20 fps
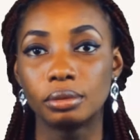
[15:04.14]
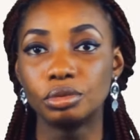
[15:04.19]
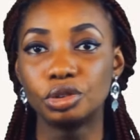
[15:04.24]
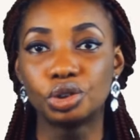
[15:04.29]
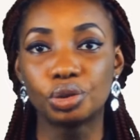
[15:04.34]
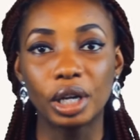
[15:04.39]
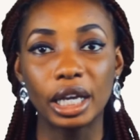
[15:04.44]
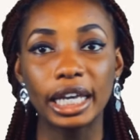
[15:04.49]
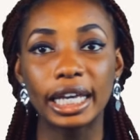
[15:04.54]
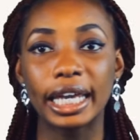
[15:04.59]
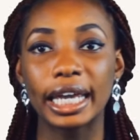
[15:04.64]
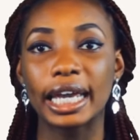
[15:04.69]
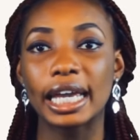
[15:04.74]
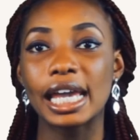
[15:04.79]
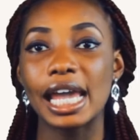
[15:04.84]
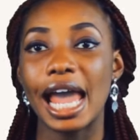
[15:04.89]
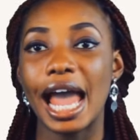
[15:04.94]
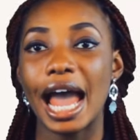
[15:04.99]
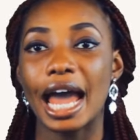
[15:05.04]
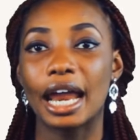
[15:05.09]

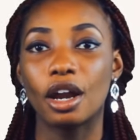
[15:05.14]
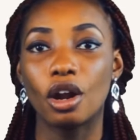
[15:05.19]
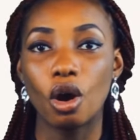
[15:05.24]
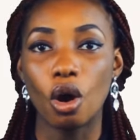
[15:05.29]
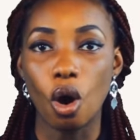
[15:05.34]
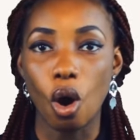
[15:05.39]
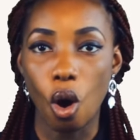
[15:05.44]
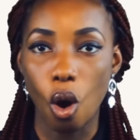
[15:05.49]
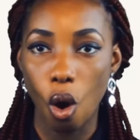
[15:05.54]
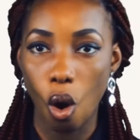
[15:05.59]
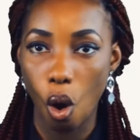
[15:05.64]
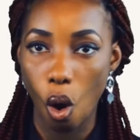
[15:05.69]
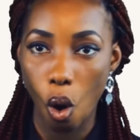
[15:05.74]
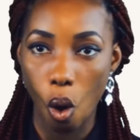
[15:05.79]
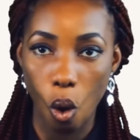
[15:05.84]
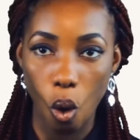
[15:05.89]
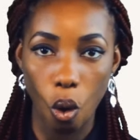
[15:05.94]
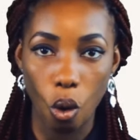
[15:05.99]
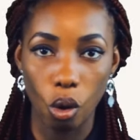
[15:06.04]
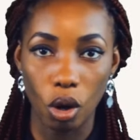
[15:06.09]
drinking at
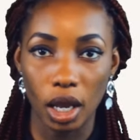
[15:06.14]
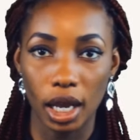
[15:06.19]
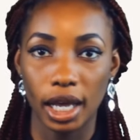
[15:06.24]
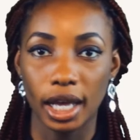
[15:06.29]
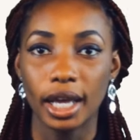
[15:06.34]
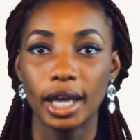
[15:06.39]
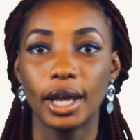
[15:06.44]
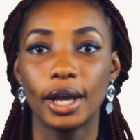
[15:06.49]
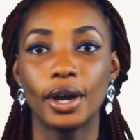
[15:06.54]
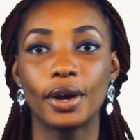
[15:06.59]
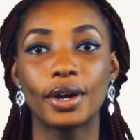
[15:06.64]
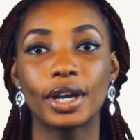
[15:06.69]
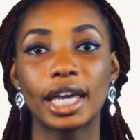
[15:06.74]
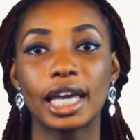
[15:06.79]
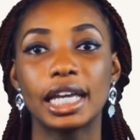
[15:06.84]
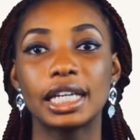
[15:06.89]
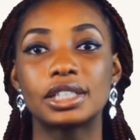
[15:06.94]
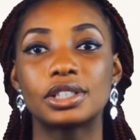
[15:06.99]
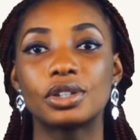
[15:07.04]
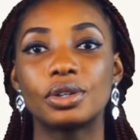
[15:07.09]
all.
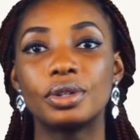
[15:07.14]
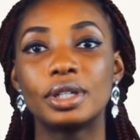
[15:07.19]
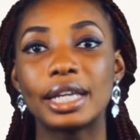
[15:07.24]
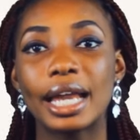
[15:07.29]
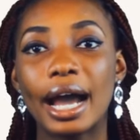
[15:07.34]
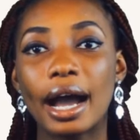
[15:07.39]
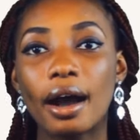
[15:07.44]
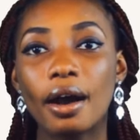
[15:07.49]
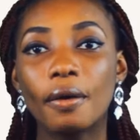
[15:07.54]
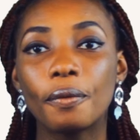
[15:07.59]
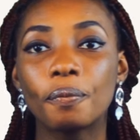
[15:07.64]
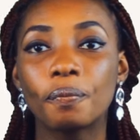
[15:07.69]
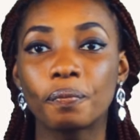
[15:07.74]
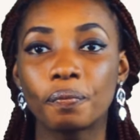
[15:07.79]
Okay, so now